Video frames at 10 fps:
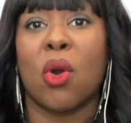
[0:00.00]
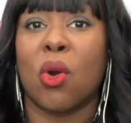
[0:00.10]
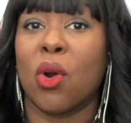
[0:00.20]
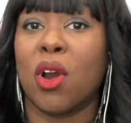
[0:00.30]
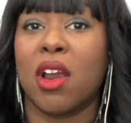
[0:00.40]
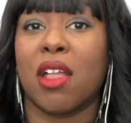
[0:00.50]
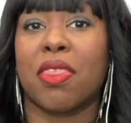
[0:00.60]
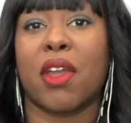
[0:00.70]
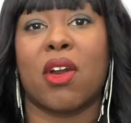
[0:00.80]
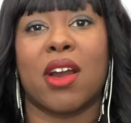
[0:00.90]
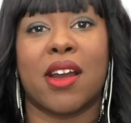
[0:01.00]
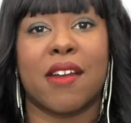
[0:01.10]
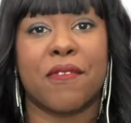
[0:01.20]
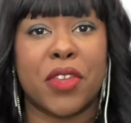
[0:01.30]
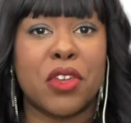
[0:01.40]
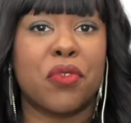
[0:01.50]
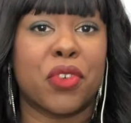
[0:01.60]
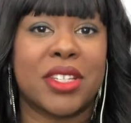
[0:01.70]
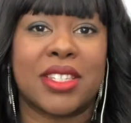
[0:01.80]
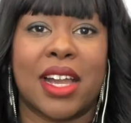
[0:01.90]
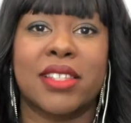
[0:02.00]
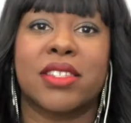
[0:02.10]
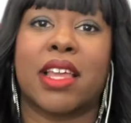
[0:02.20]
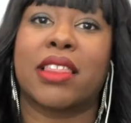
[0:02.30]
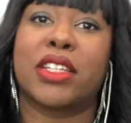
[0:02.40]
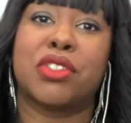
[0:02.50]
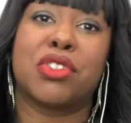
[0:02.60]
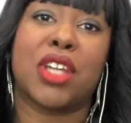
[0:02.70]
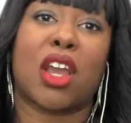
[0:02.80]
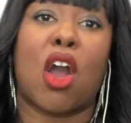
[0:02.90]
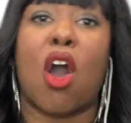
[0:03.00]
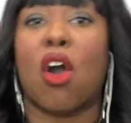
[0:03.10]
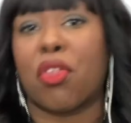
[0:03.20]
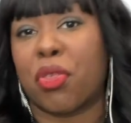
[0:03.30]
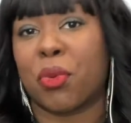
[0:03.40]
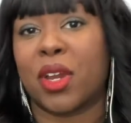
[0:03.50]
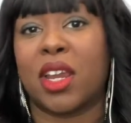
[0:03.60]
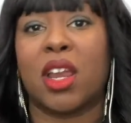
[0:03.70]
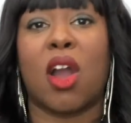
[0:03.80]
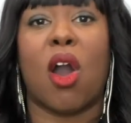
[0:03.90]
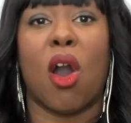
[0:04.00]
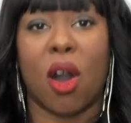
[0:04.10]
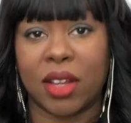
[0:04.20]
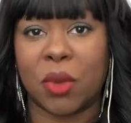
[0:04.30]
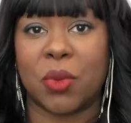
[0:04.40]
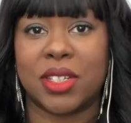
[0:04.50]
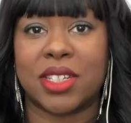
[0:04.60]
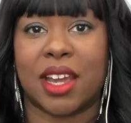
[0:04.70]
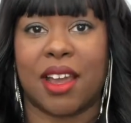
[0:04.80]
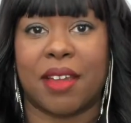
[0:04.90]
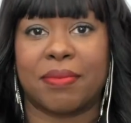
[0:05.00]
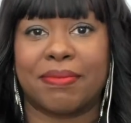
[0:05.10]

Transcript: or there are a few free sites that let you check all three all at one time.